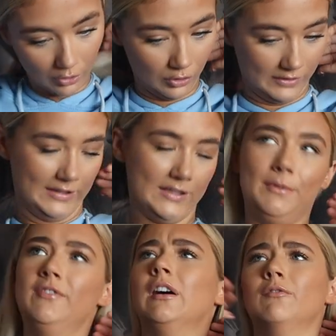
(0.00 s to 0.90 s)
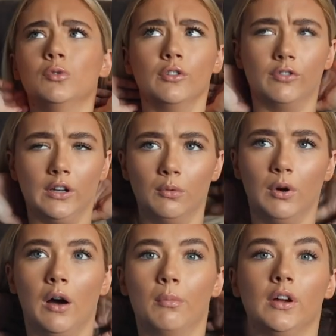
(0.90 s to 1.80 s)
honestly, to be fair, I haven't worn them for a little
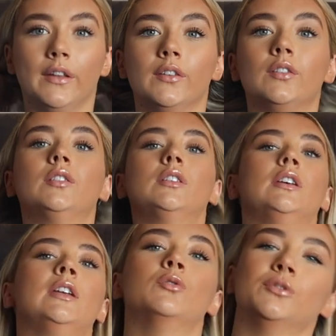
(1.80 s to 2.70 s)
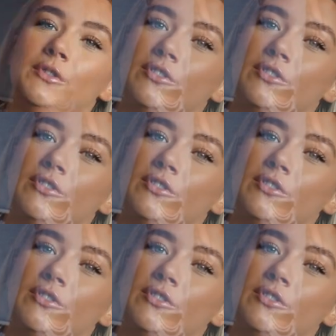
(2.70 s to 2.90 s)
while, because in autumn